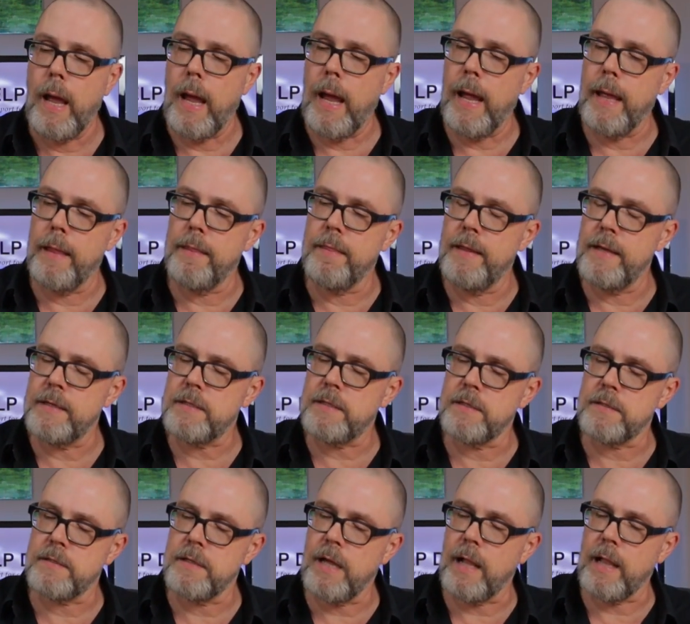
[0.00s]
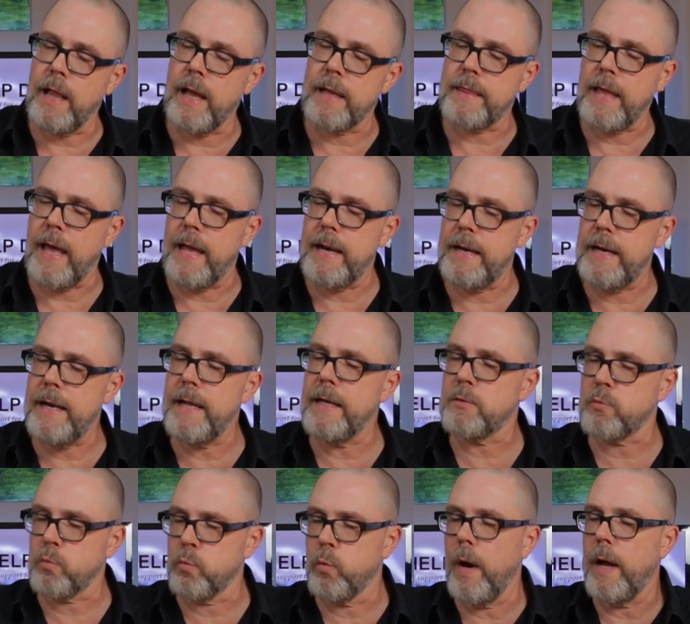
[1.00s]
And this is not like that. It
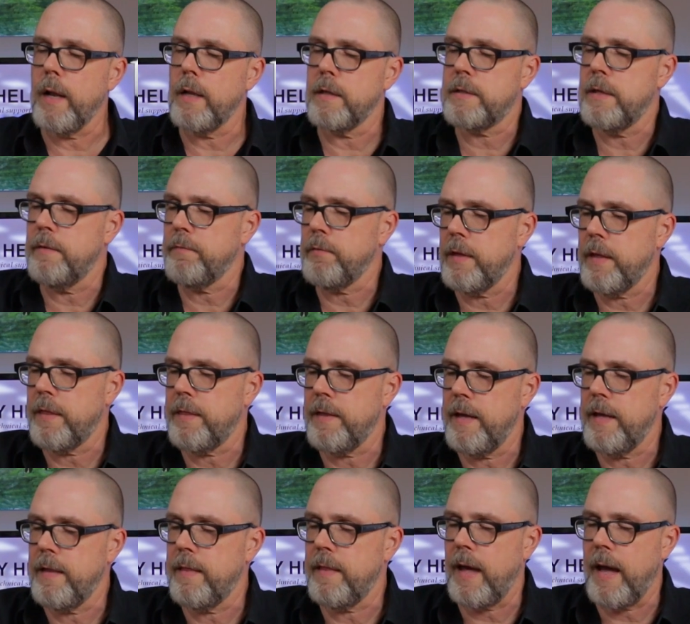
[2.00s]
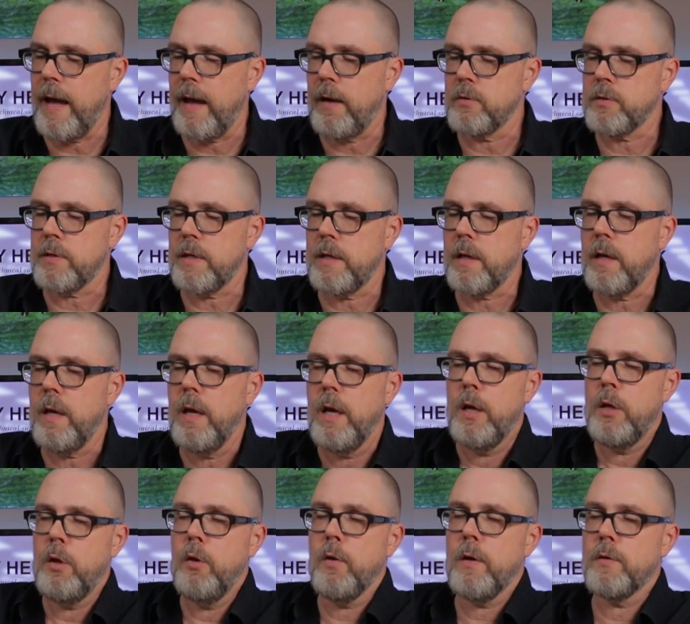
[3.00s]
is relatively thin, the housing.
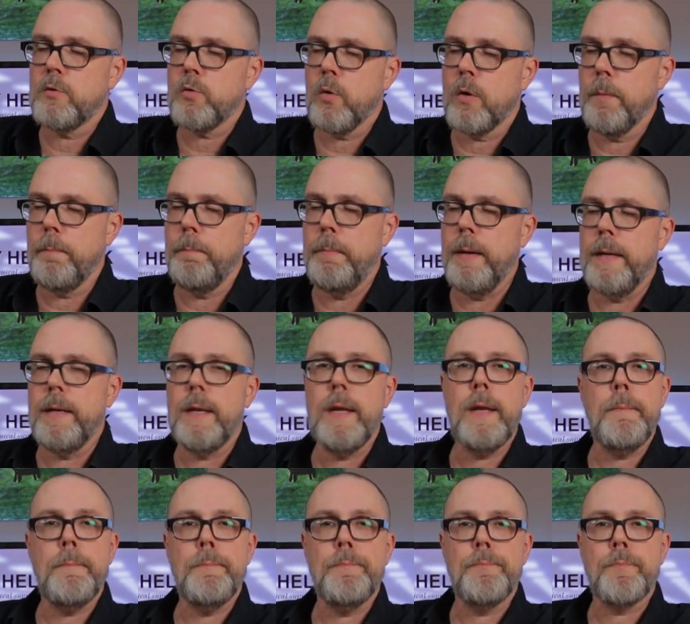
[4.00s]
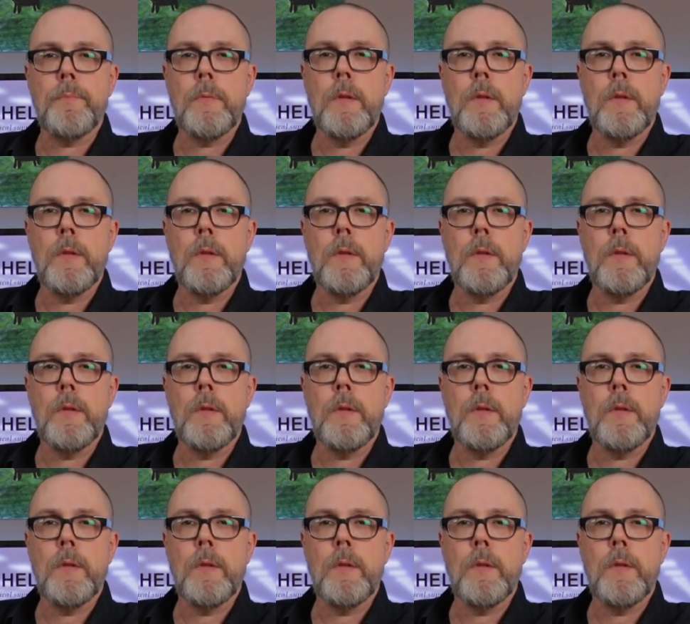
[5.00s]
You can sort of bend it,